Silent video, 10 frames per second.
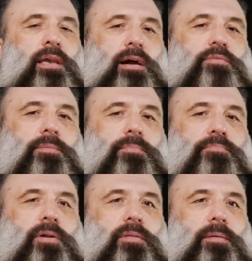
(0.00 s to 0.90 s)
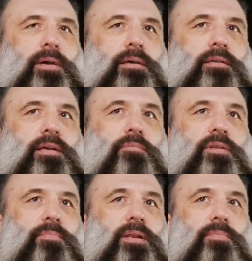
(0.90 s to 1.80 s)
I would
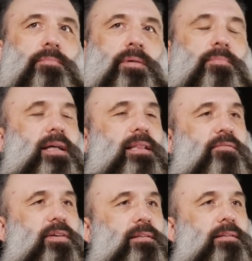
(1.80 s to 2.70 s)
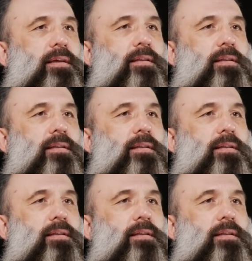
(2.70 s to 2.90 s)
have been maybe 11,